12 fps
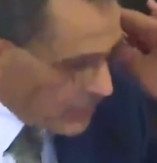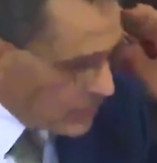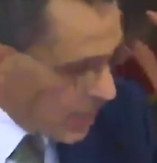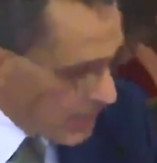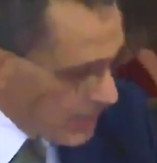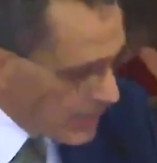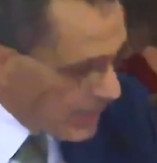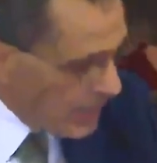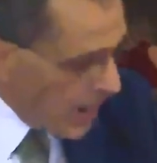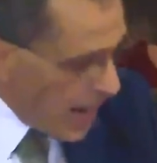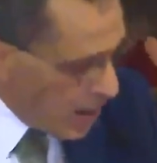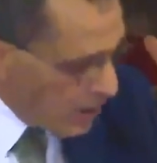is done in
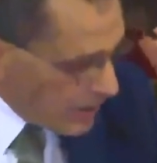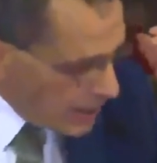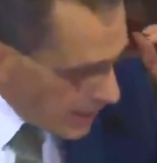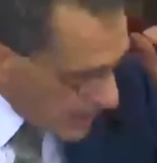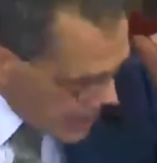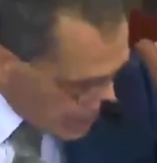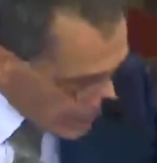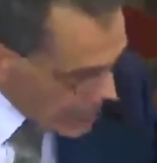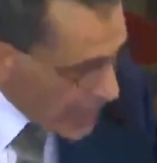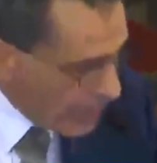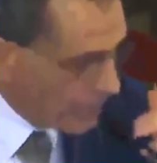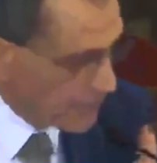our
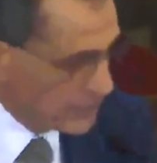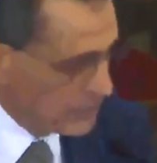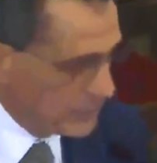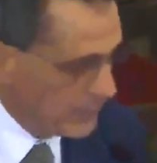hippocampus,